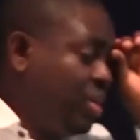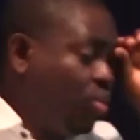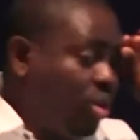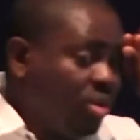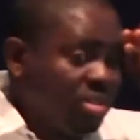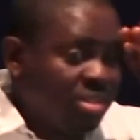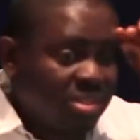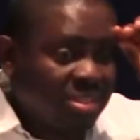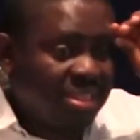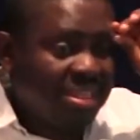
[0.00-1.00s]

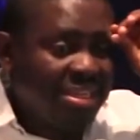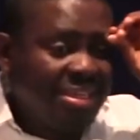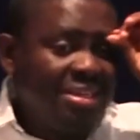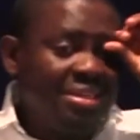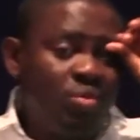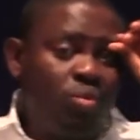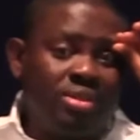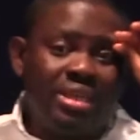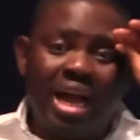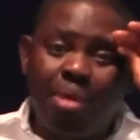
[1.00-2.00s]
was
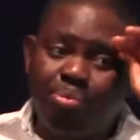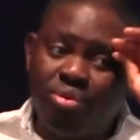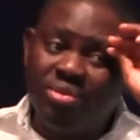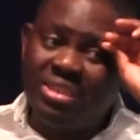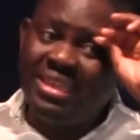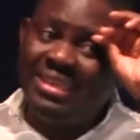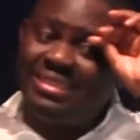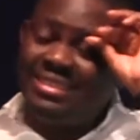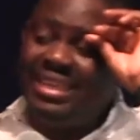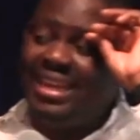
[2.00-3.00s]
what happened in
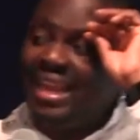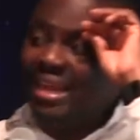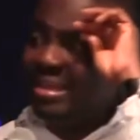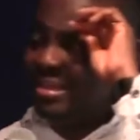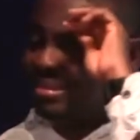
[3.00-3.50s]
Ziklag.